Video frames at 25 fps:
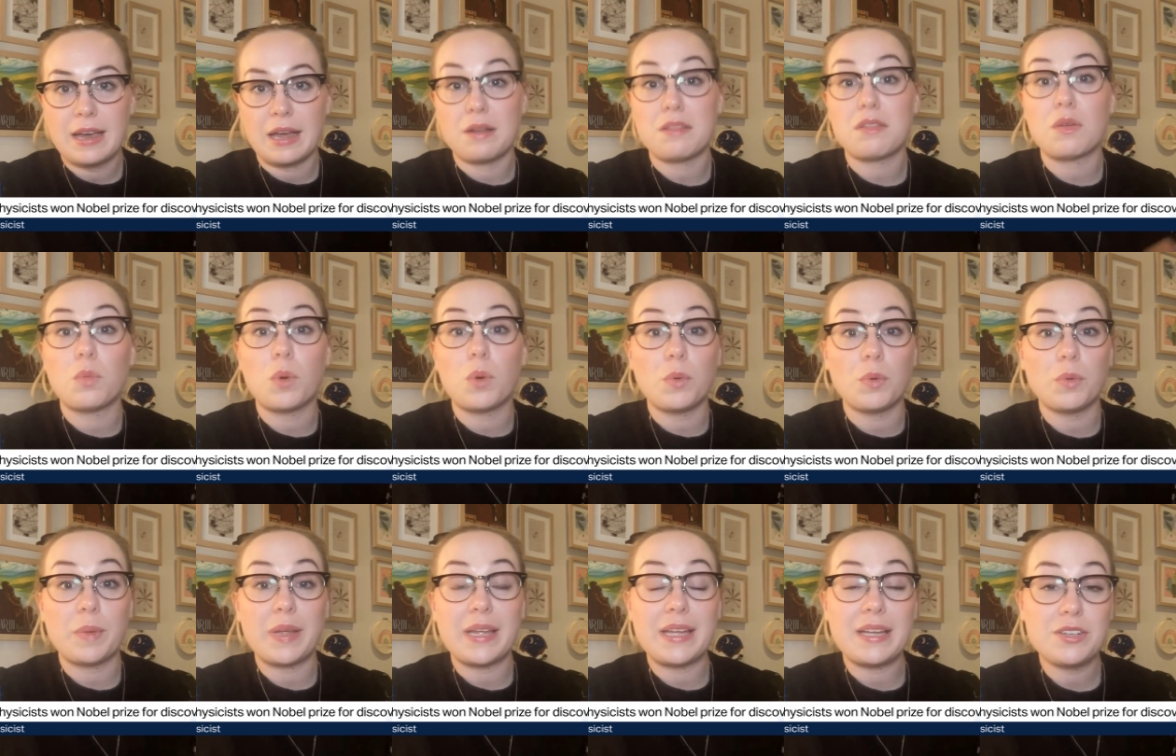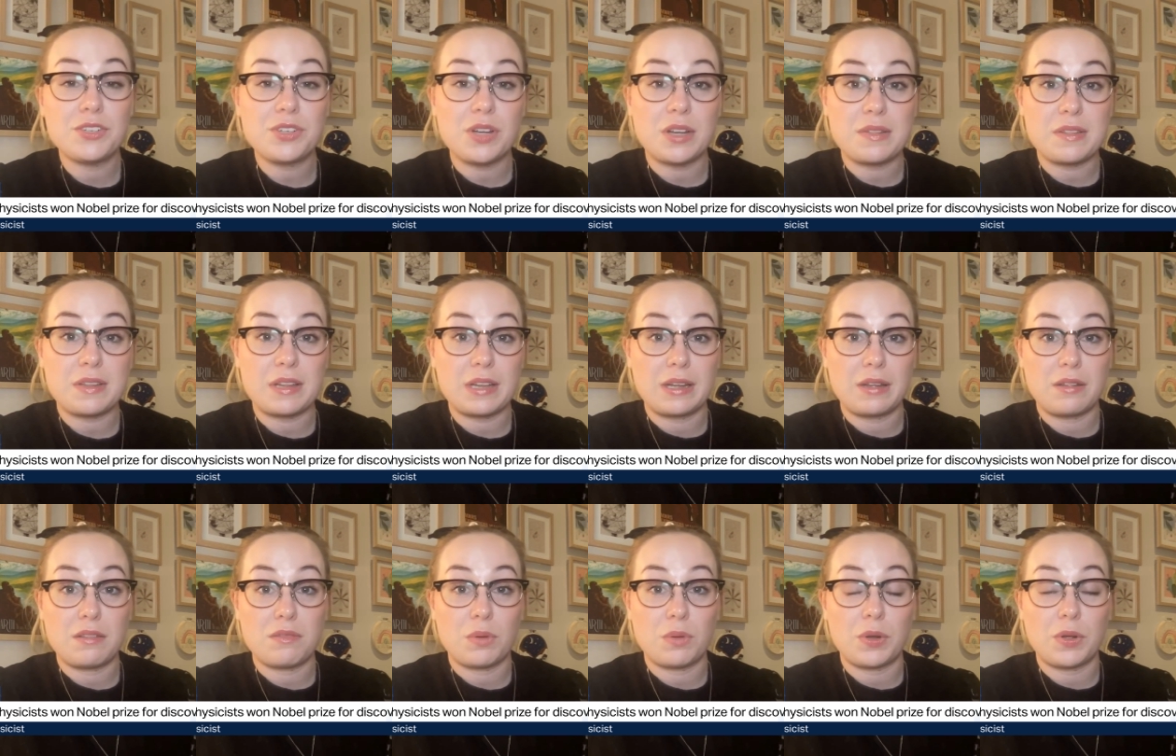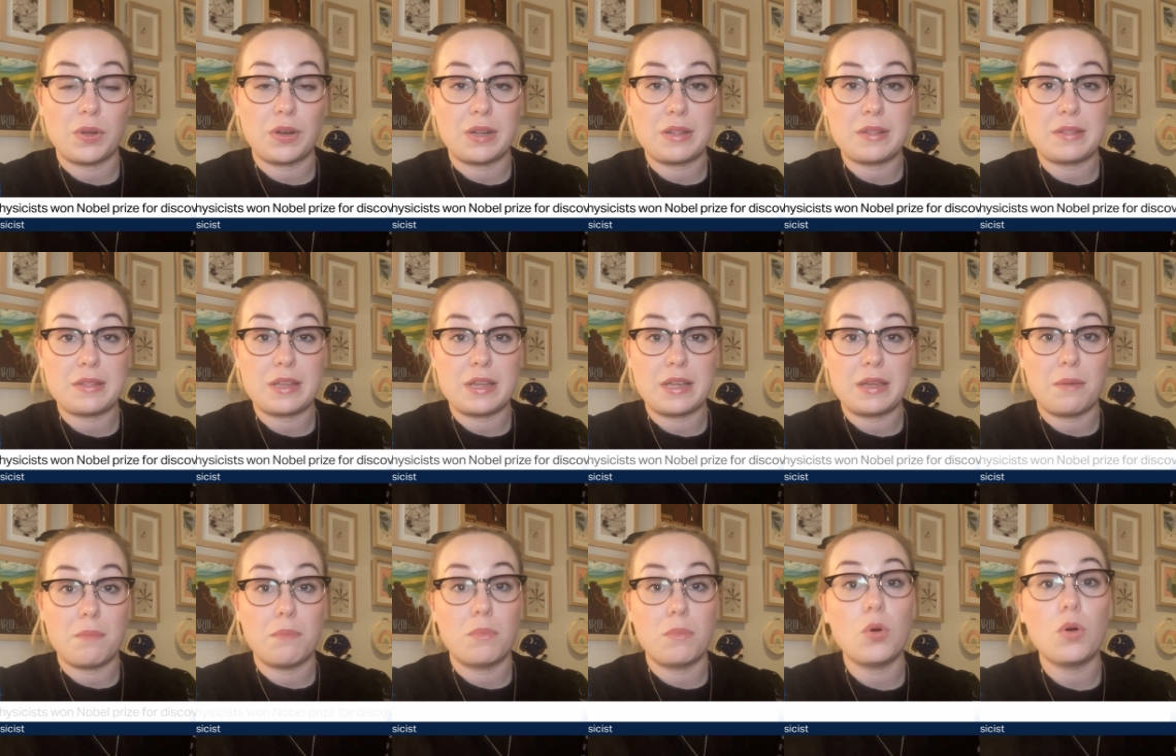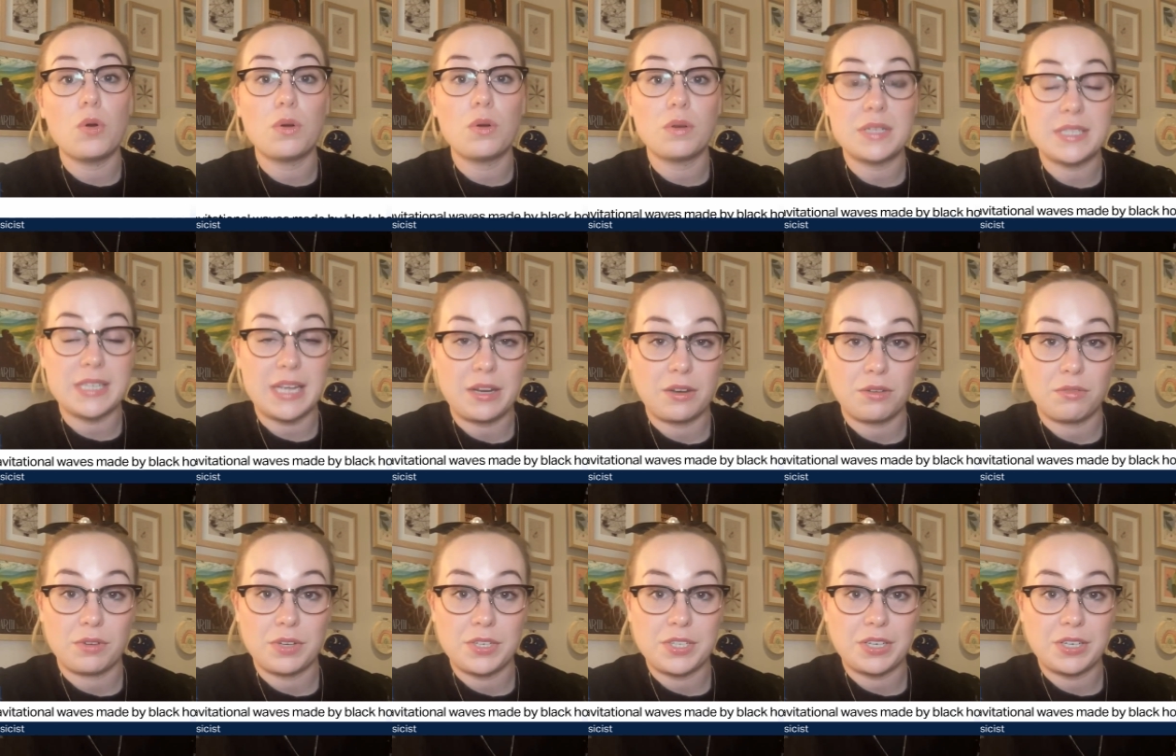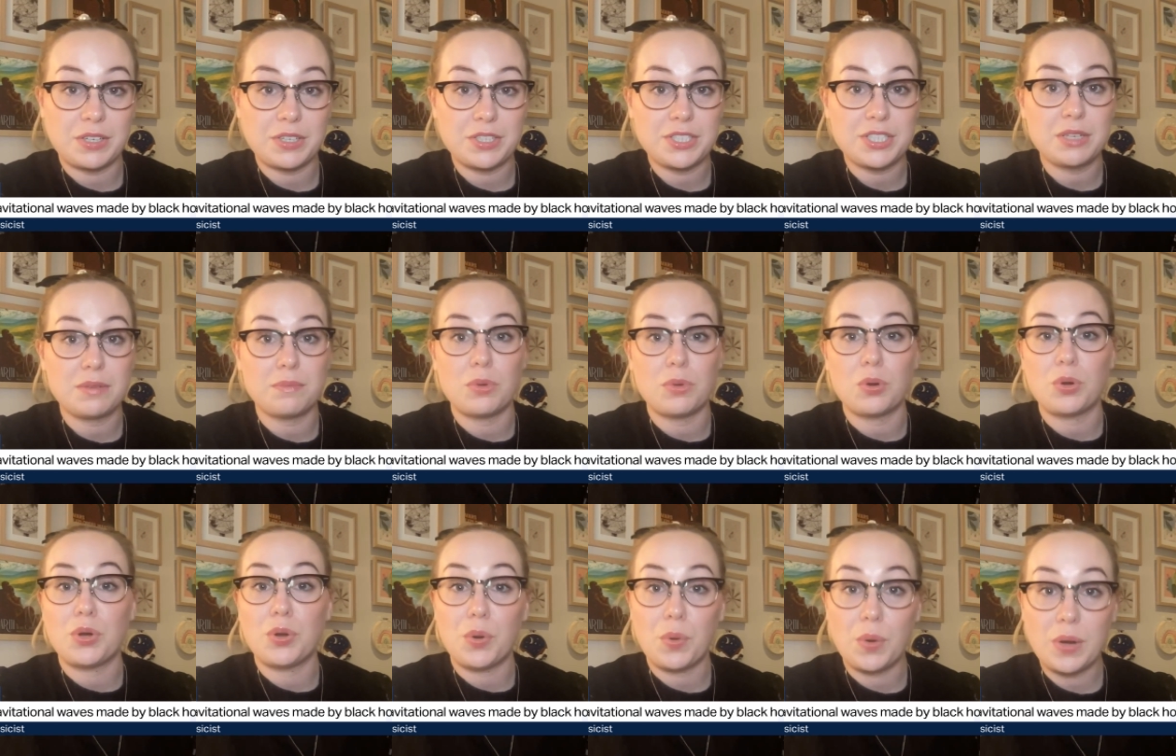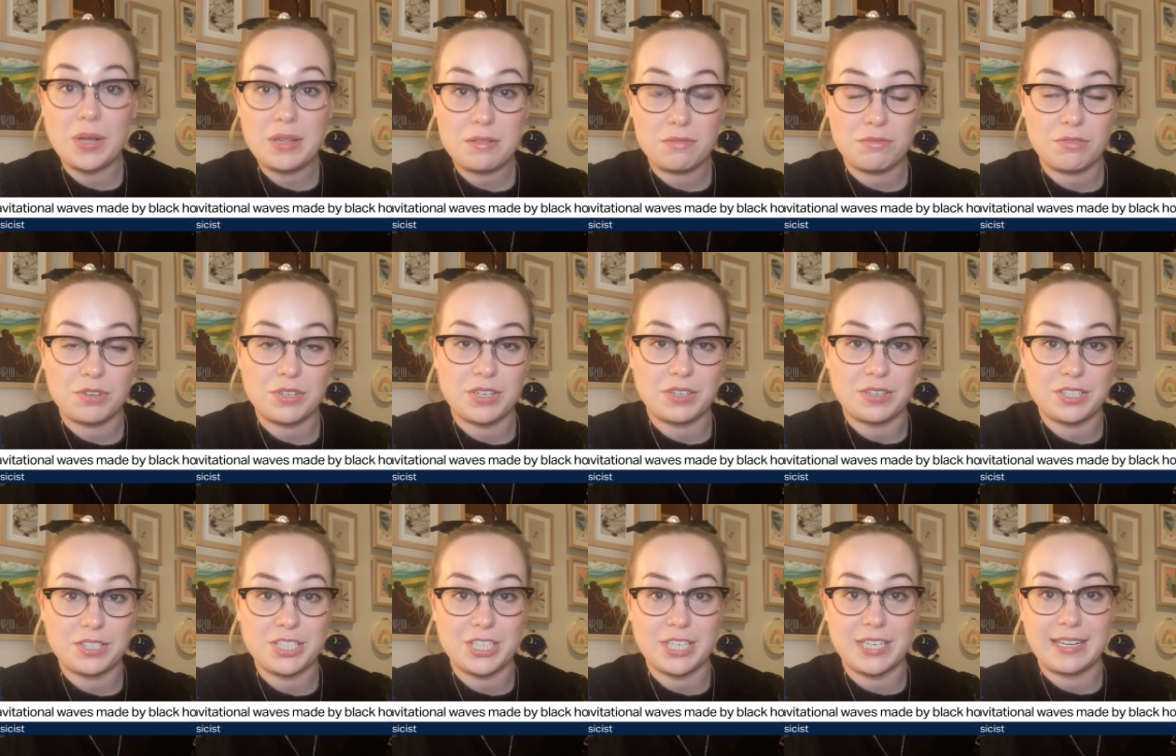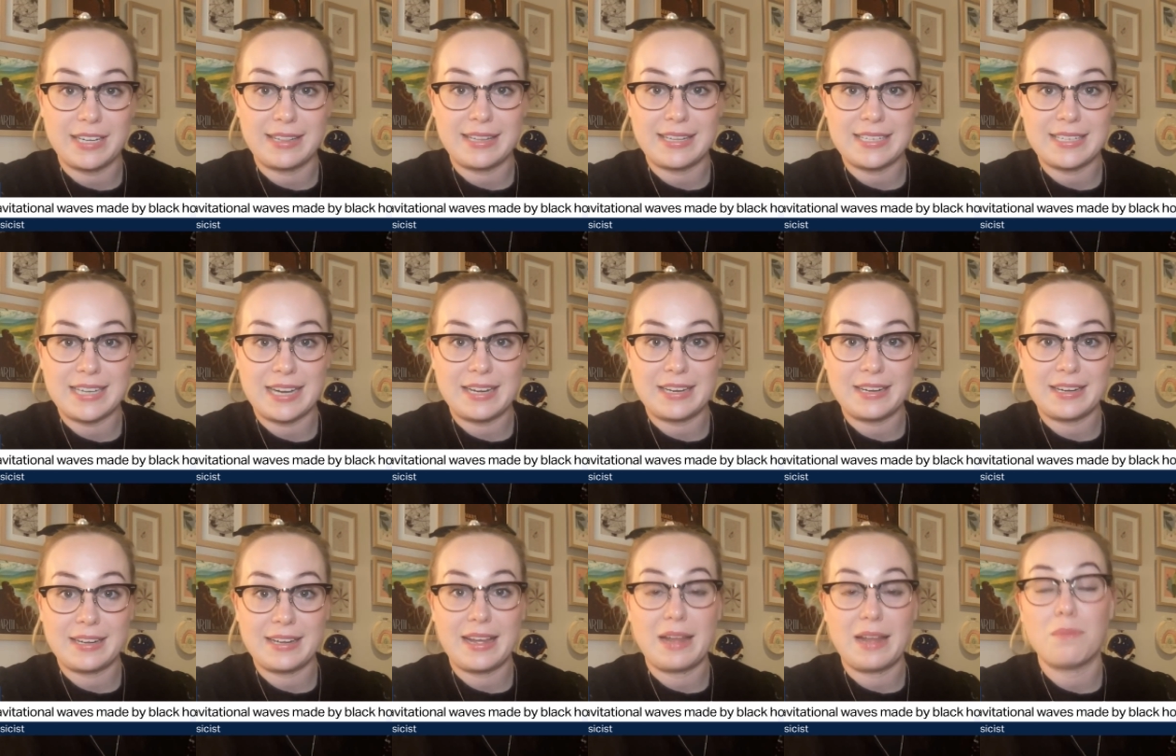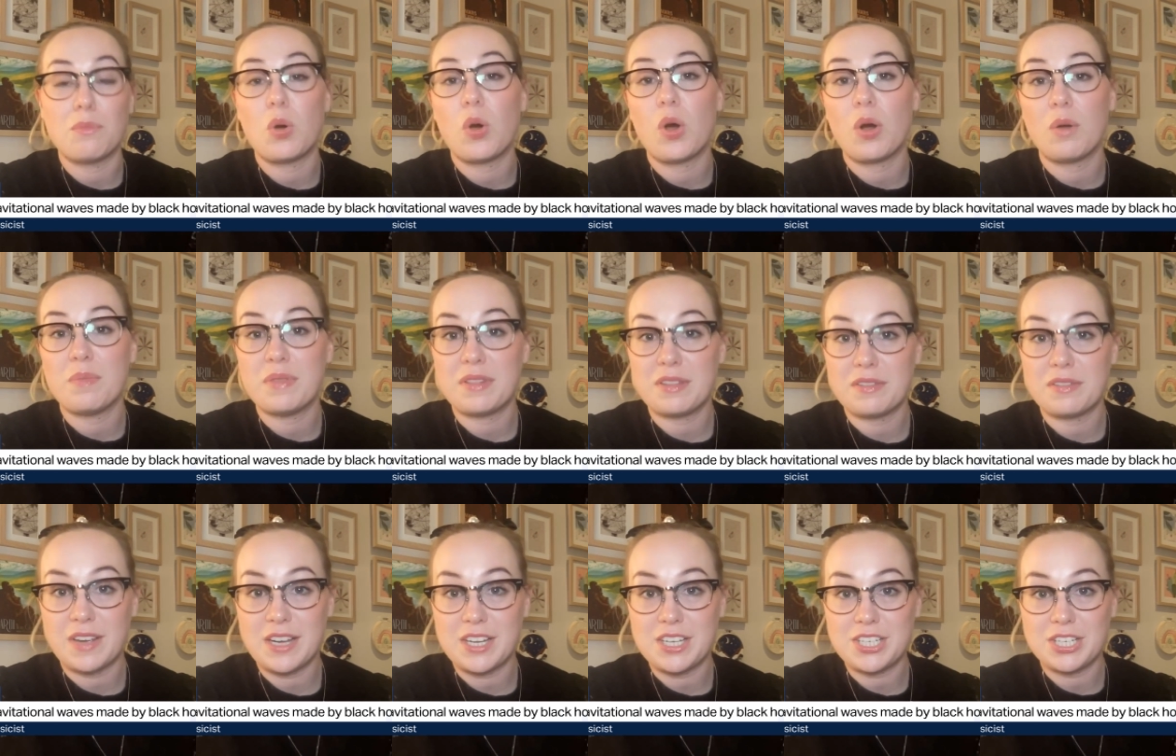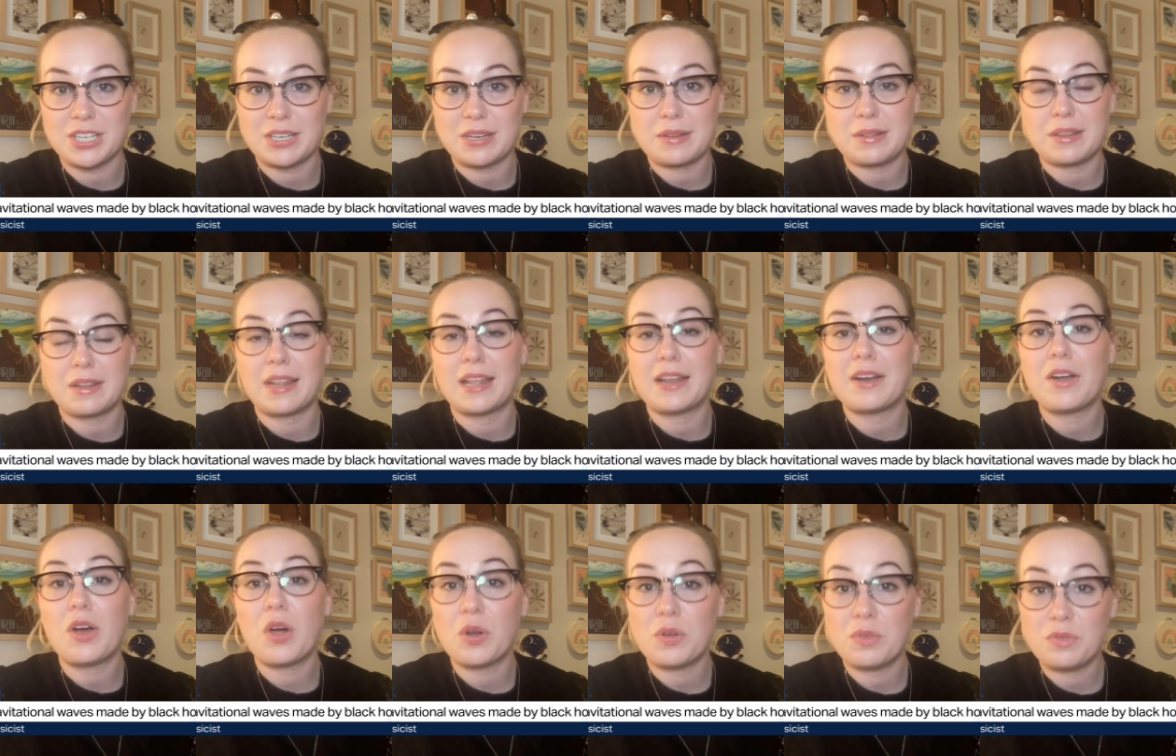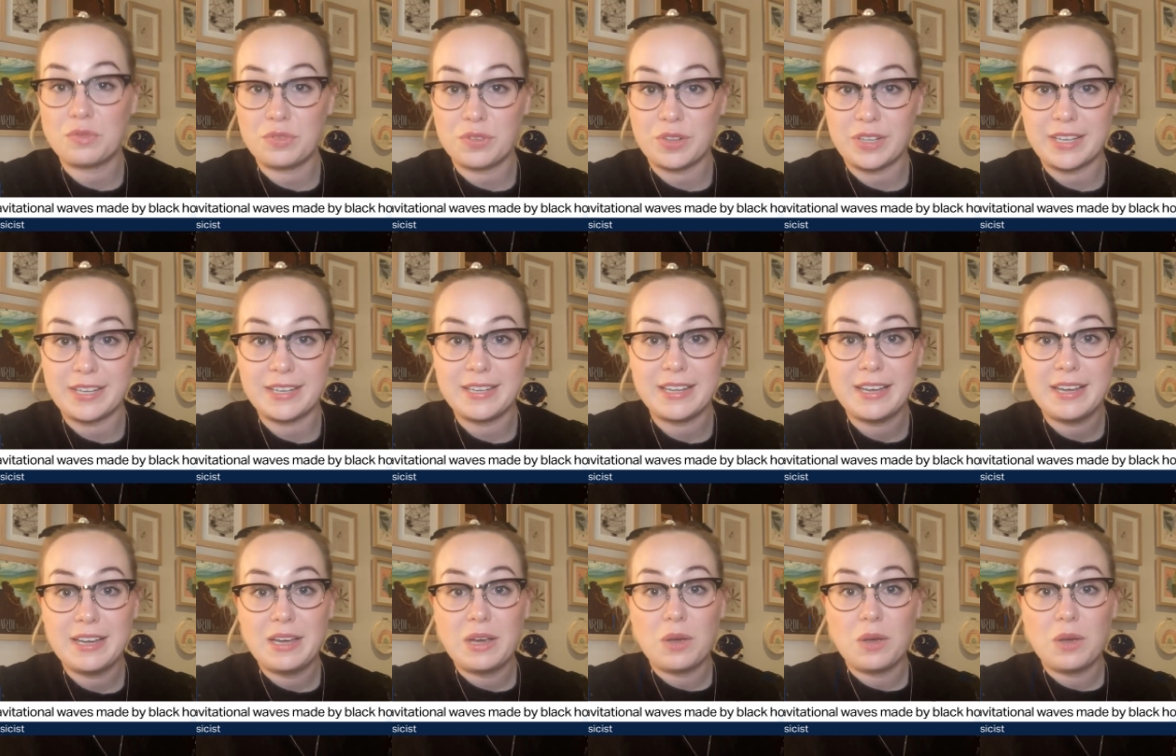And so what will be interesting is we're going to see more data reduction, more noise reduction in the data, and more observations. And then hopefully